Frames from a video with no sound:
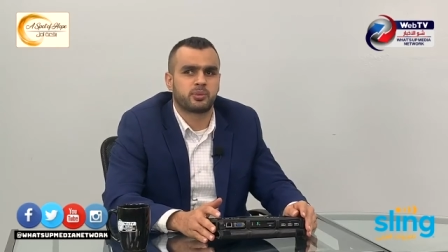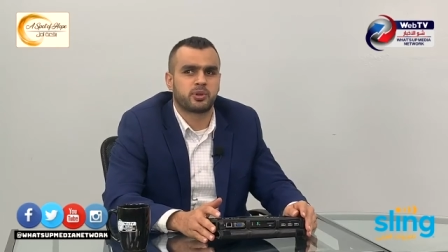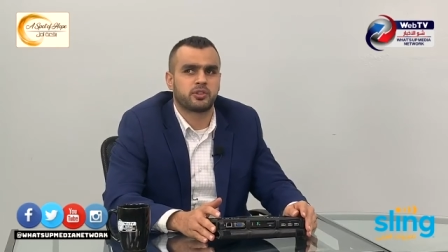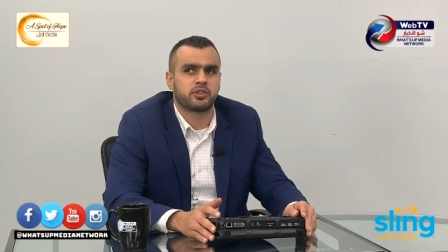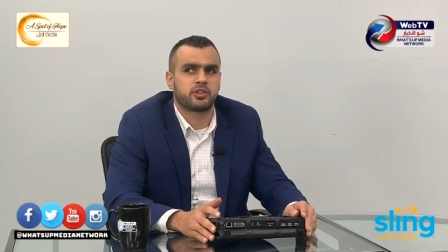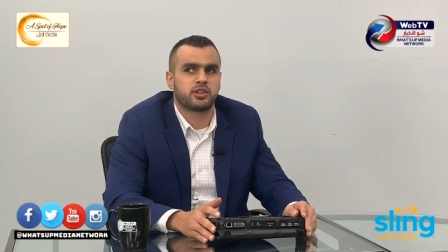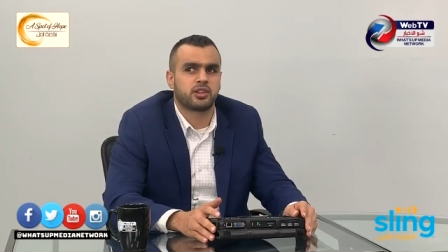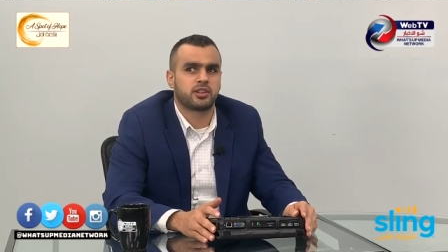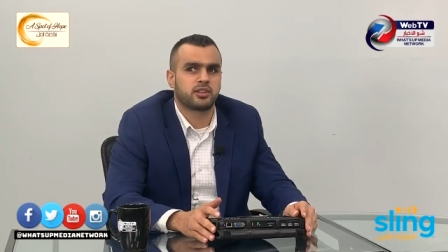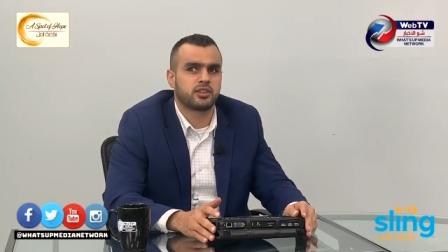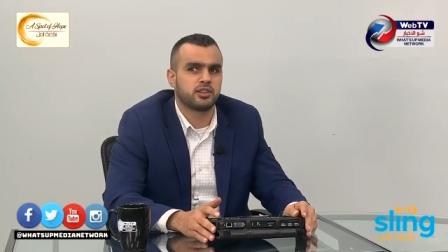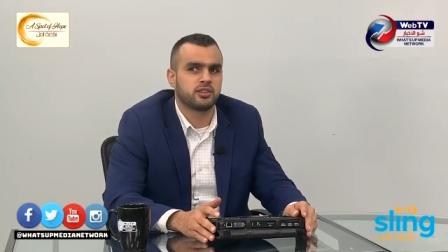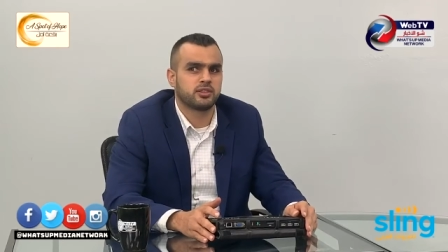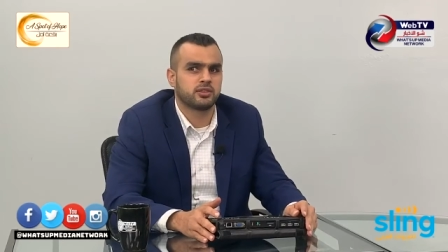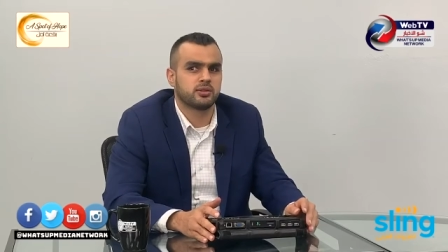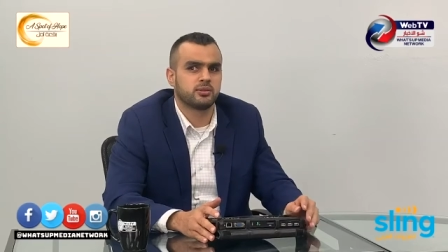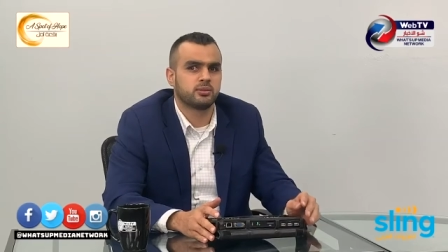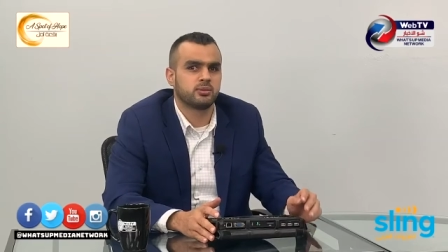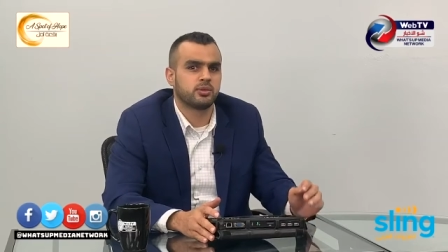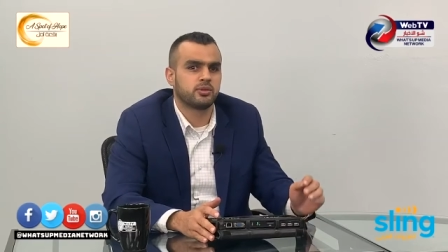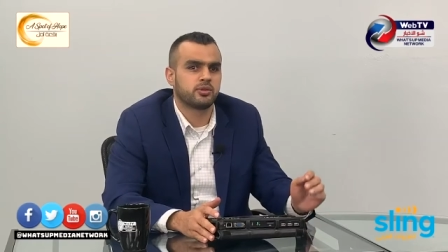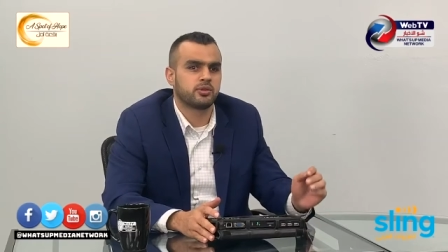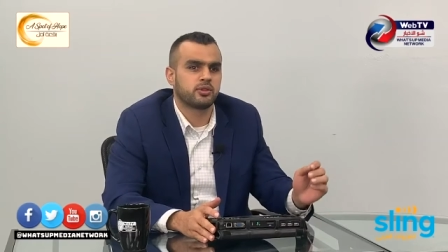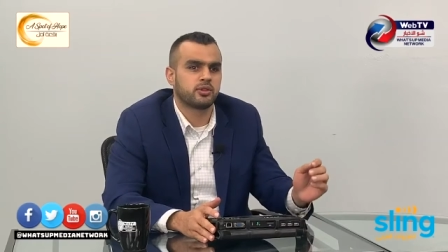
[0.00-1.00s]
President
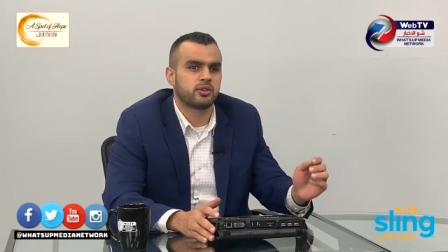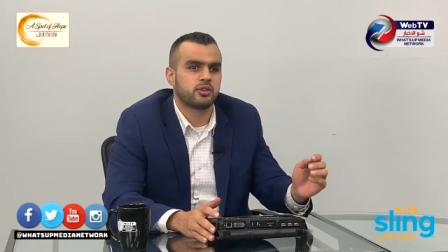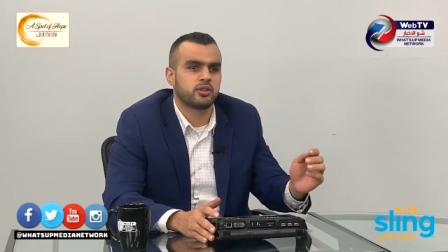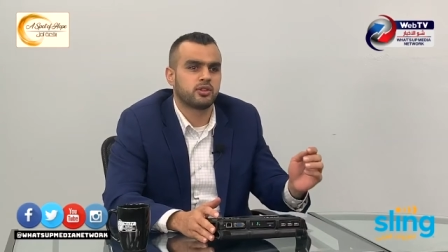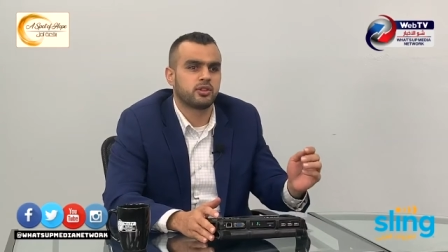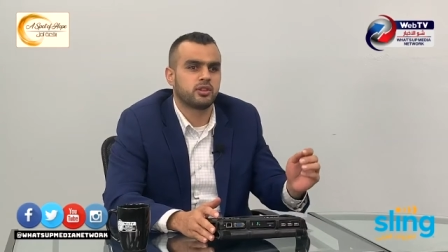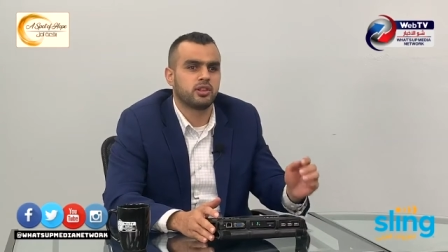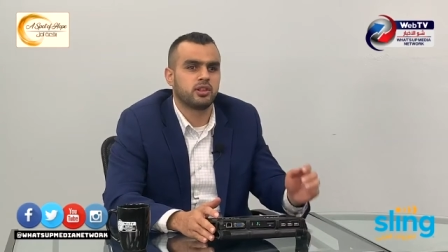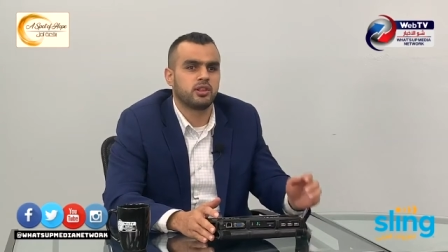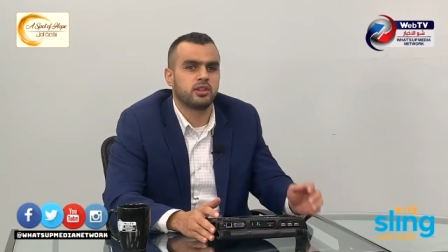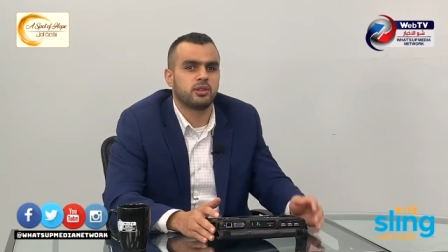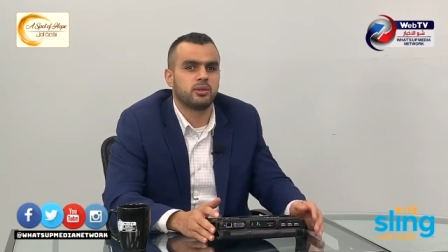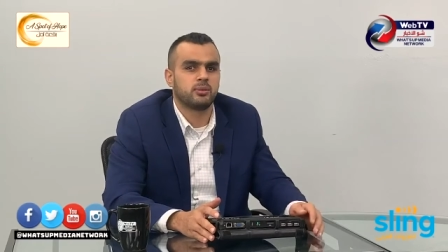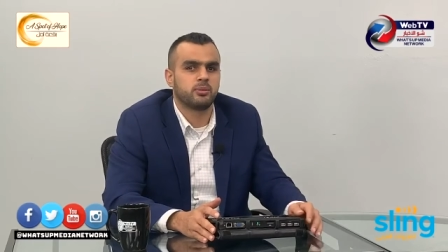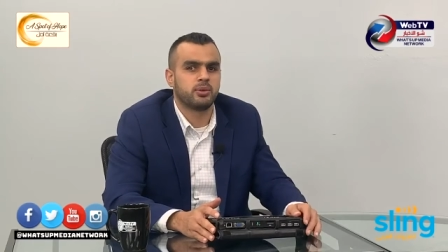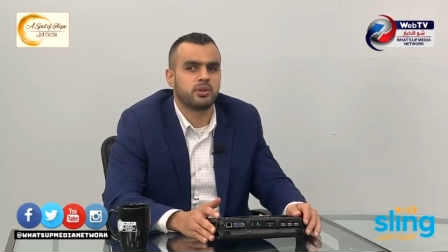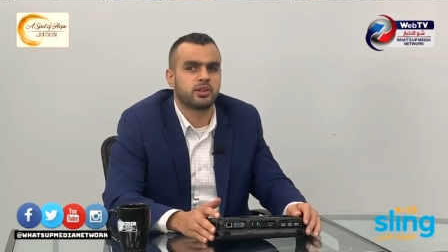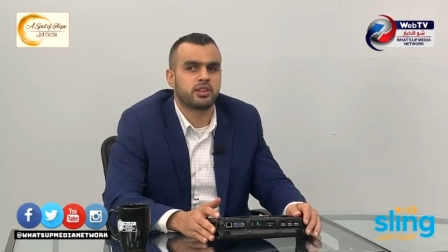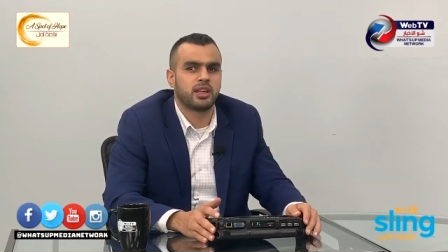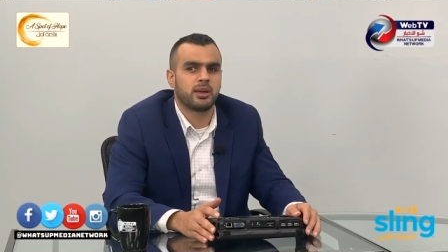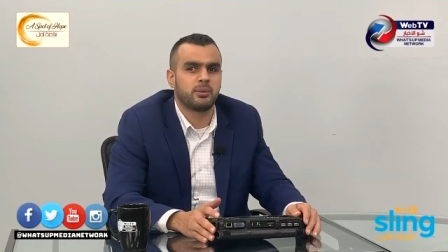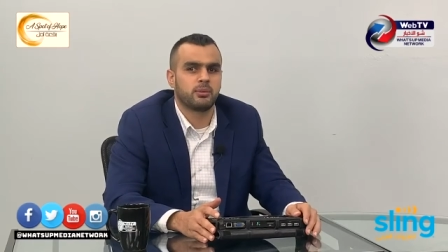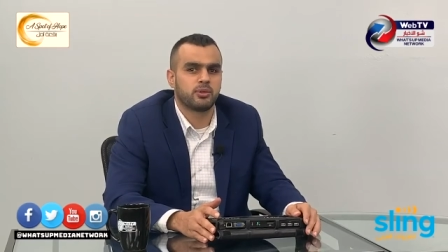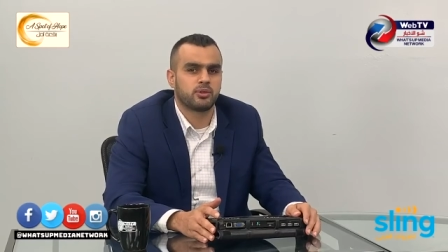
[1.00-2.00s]
Clinton before he
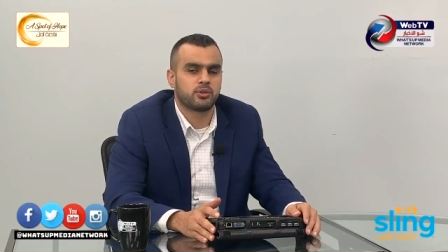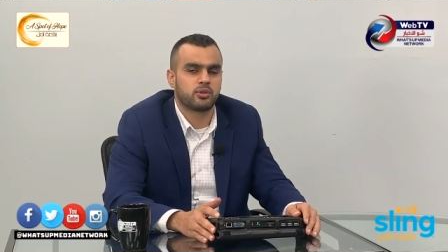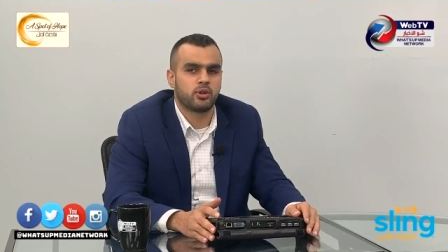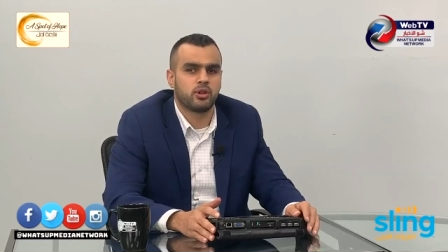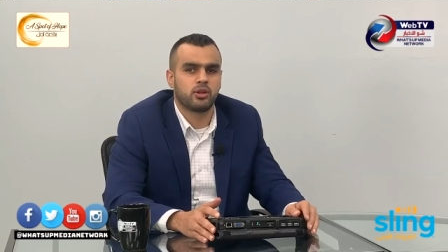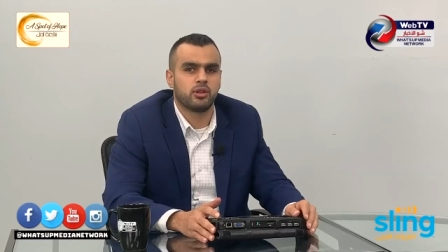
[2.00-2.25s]
became into